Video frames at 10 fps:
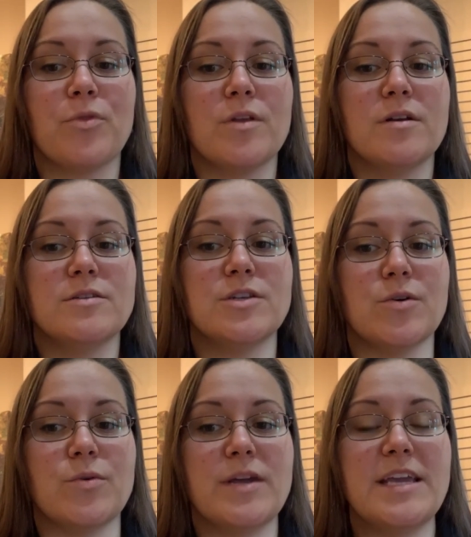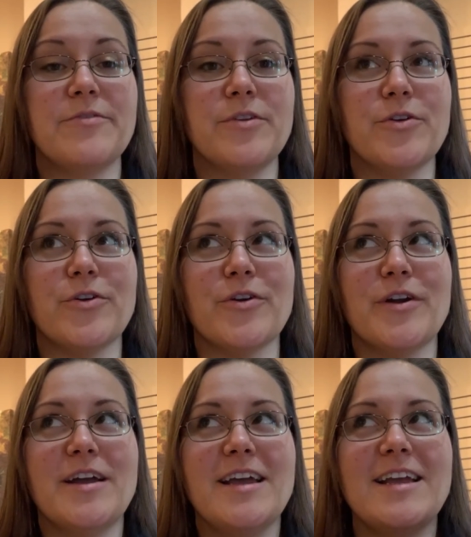So if you're
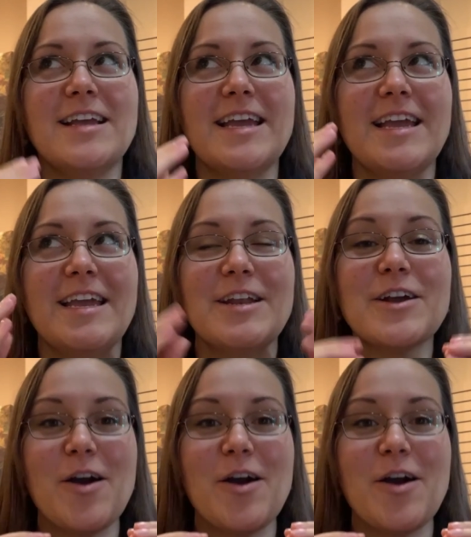in a